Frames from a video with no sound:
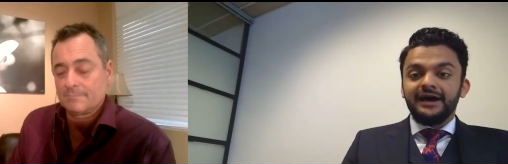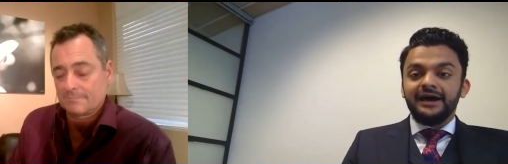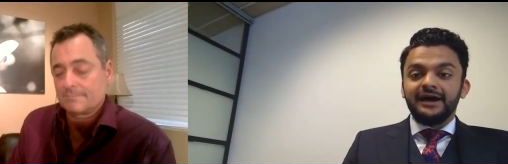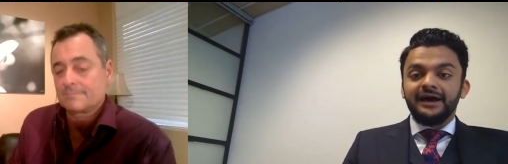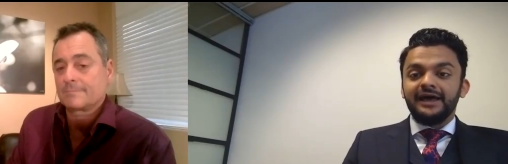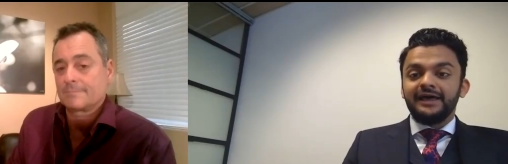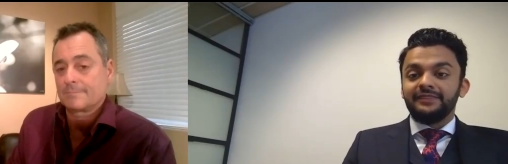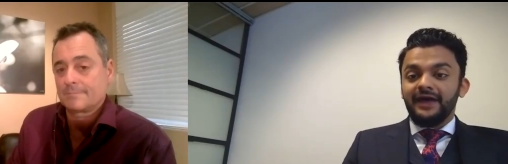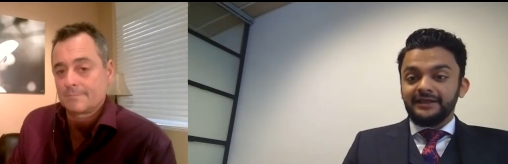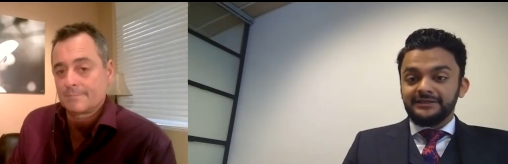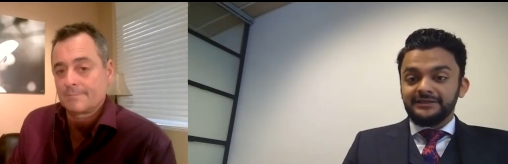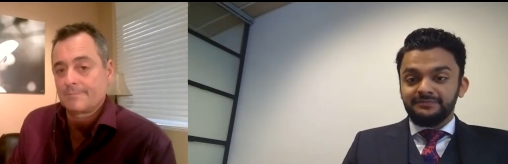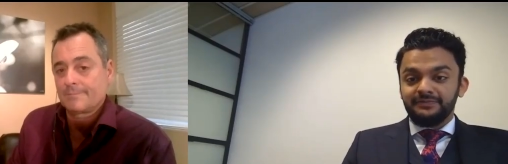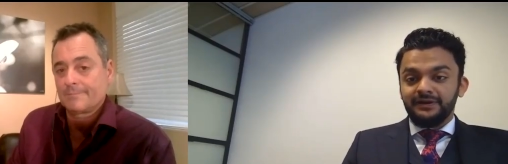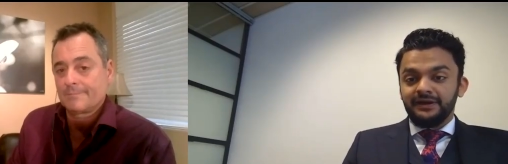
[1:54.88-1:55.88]
Speaker 1: and
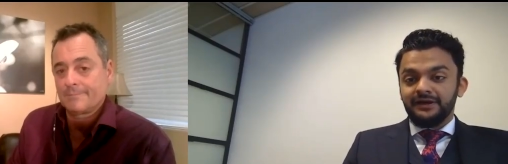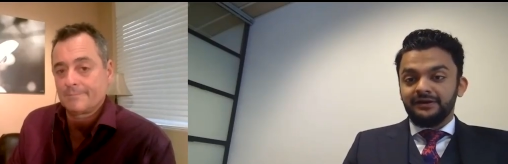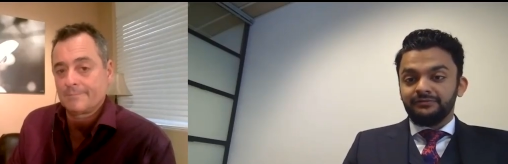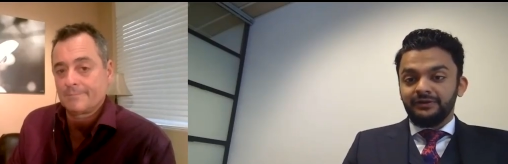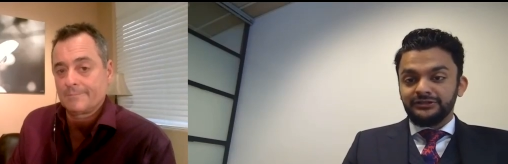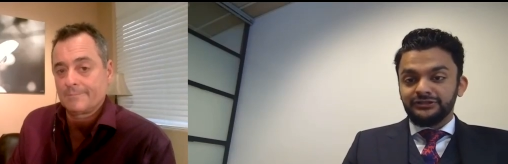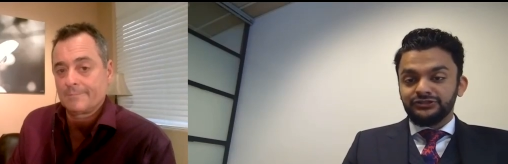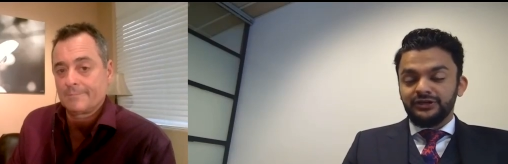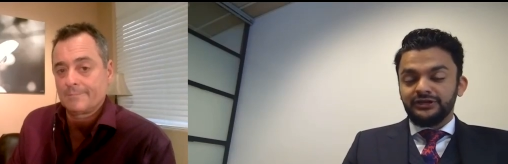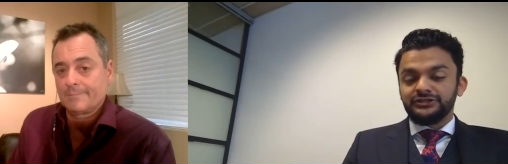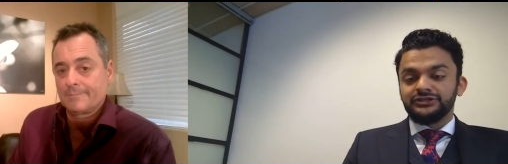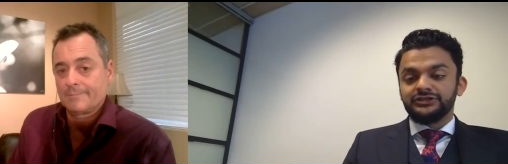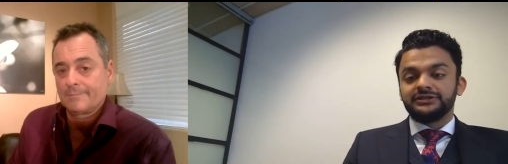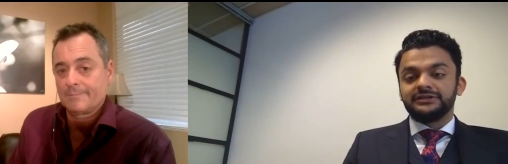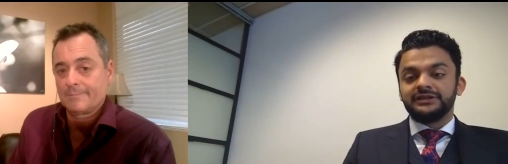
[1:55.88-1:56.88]
that's
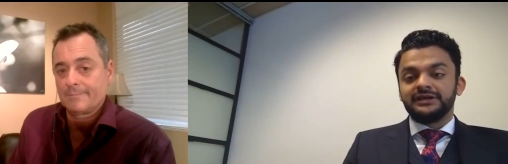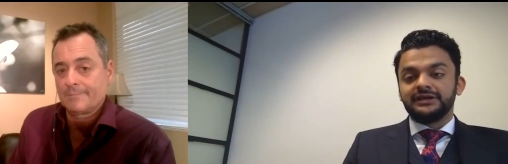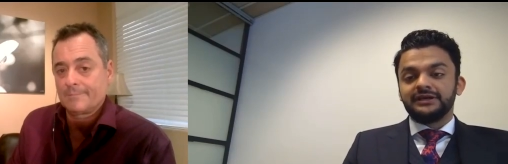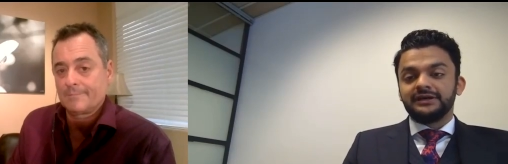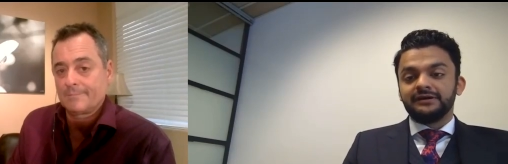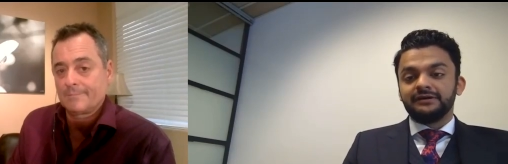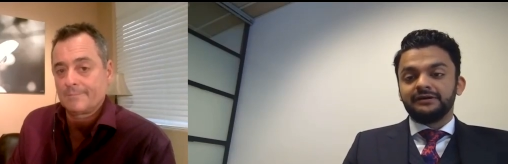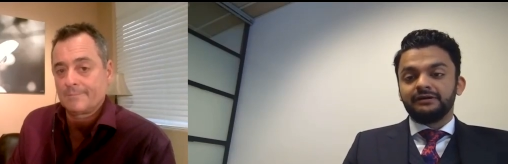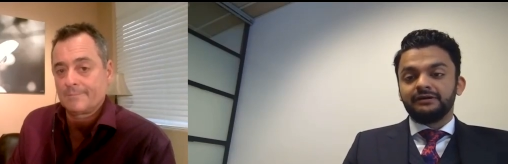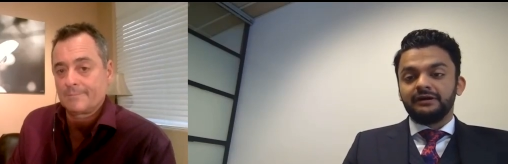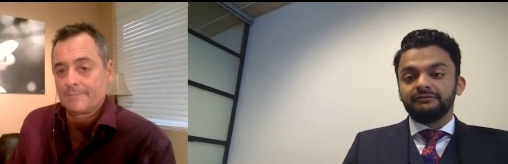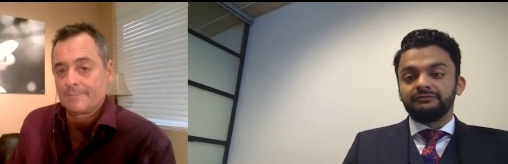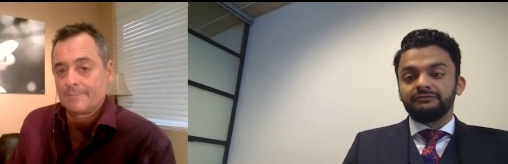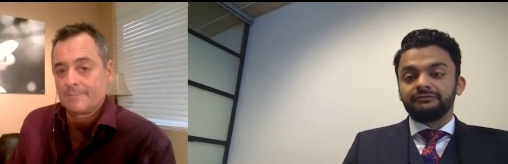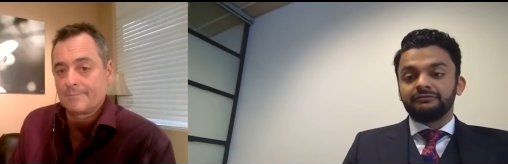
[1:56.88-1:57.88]
registration
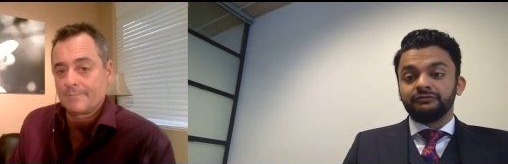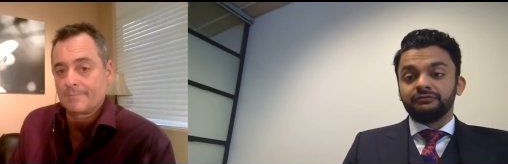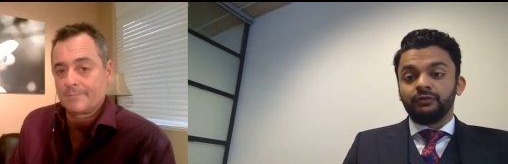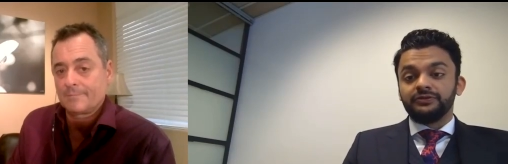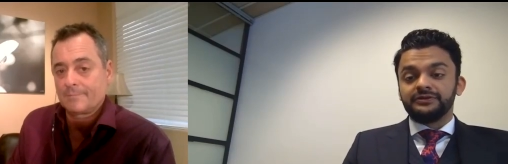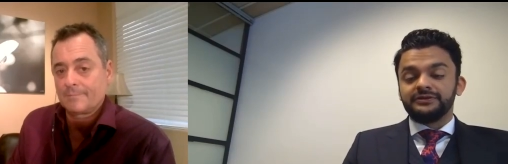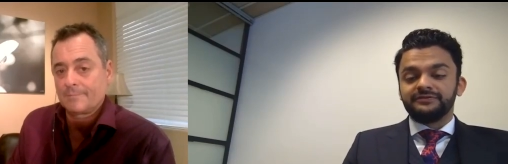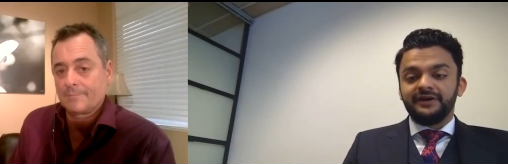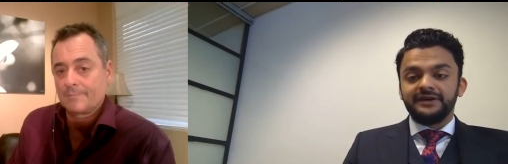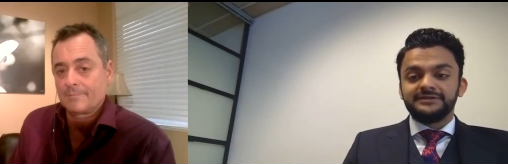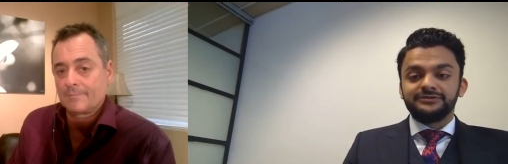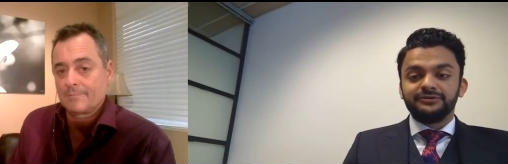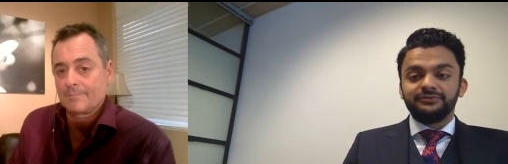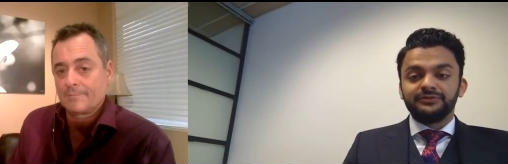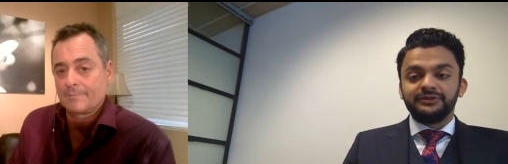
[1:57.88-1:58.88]
for the
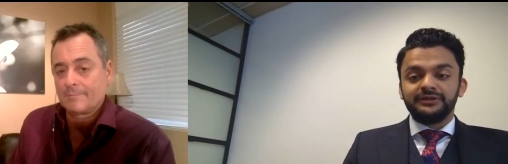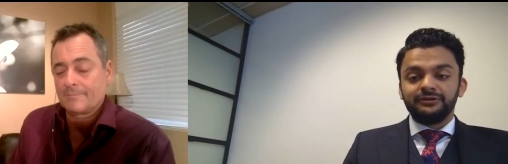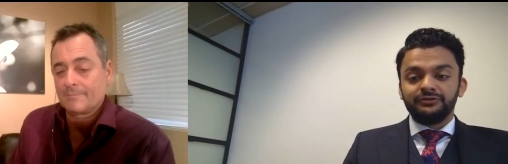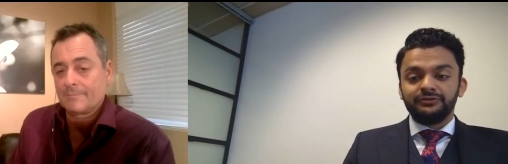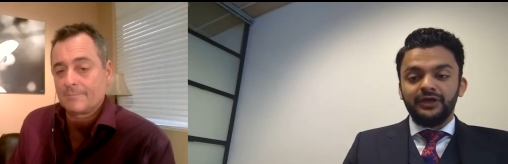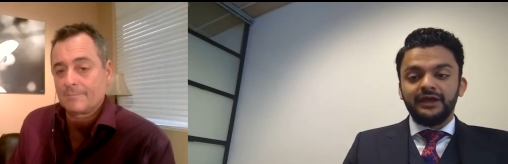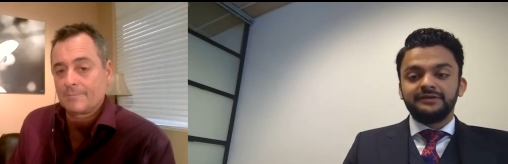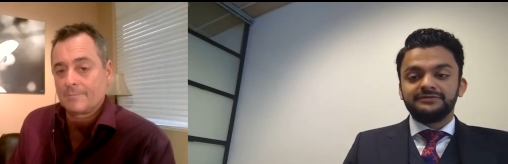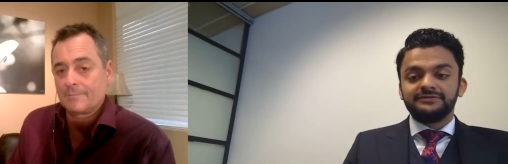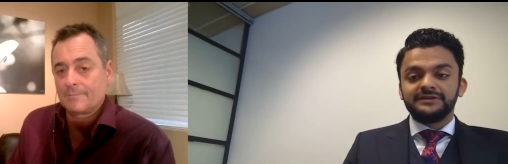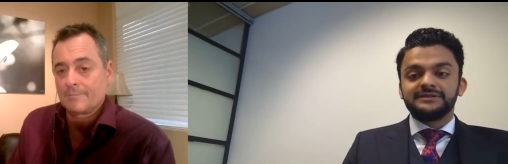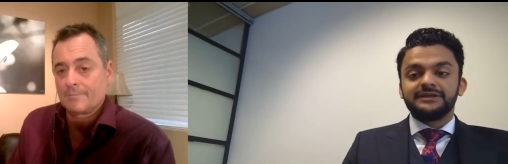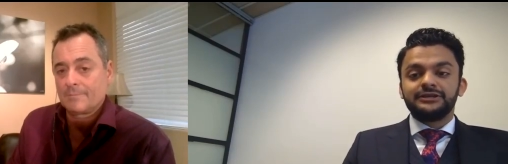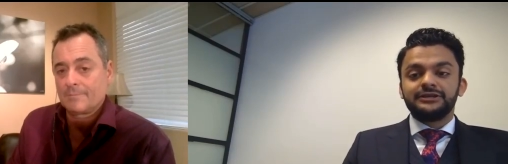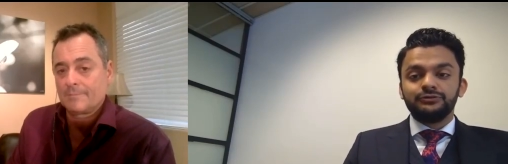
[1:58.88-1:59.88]
device. So, that gives
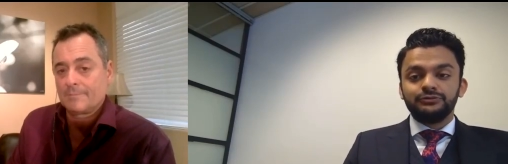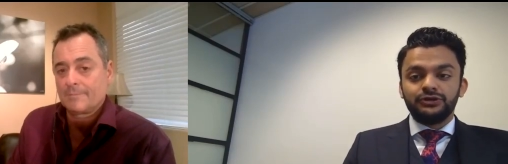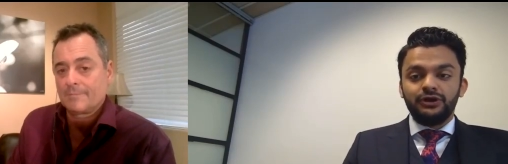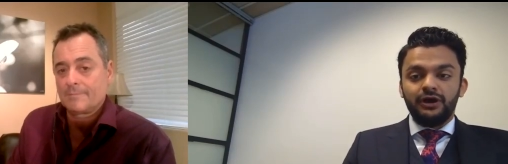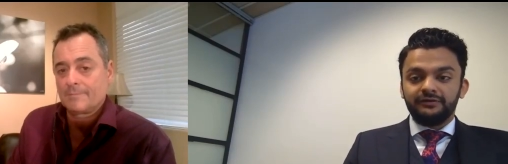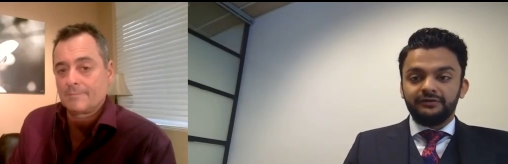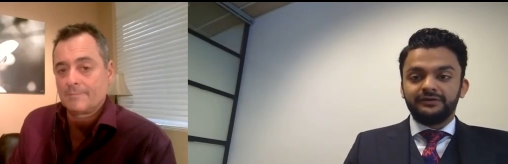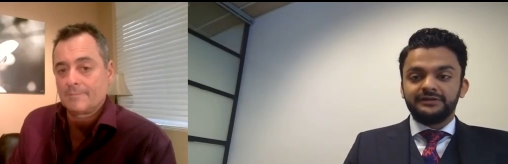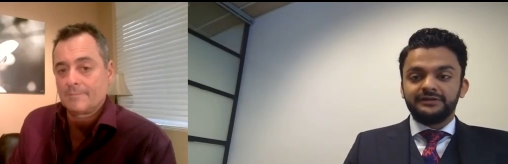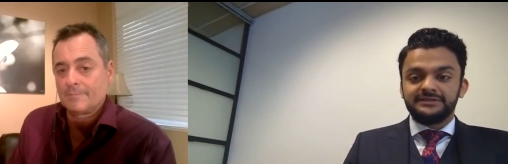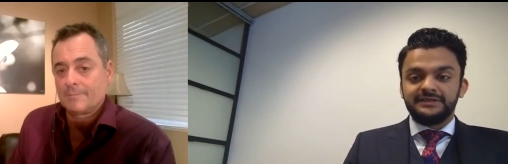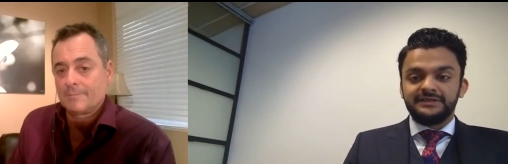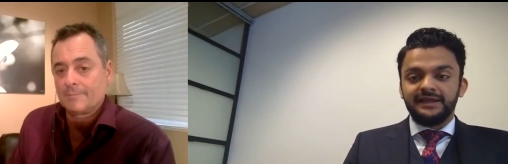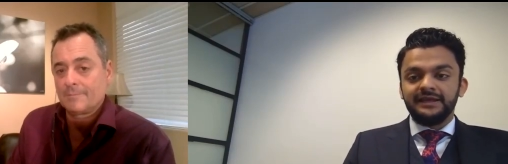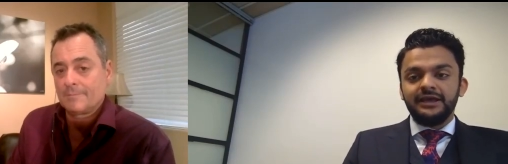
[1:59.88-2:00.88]
us a huge confidence
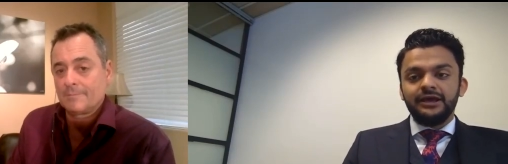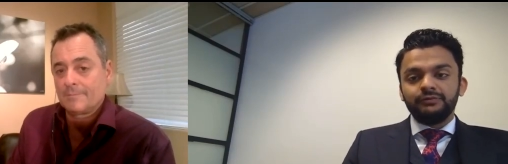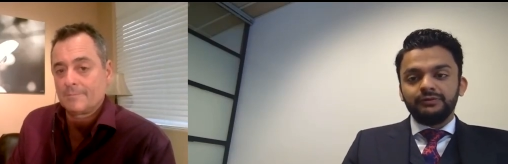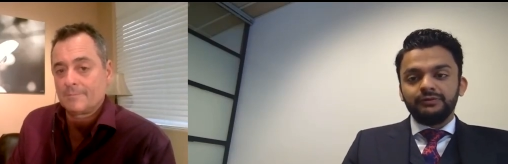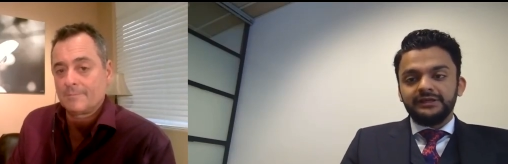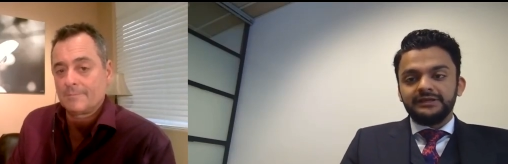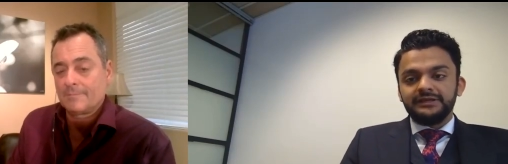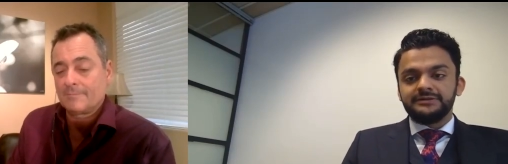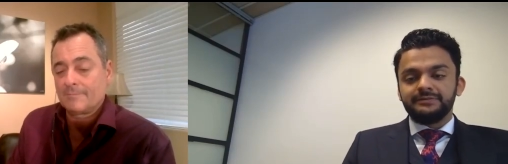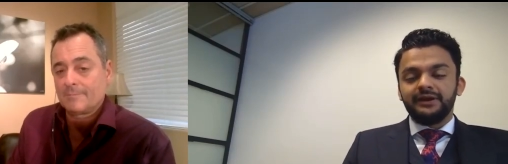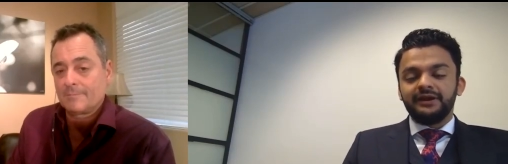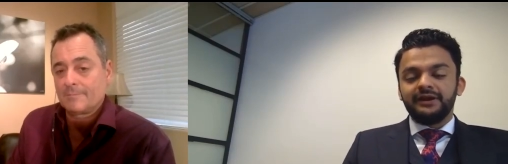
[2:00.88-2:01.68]
that really it's about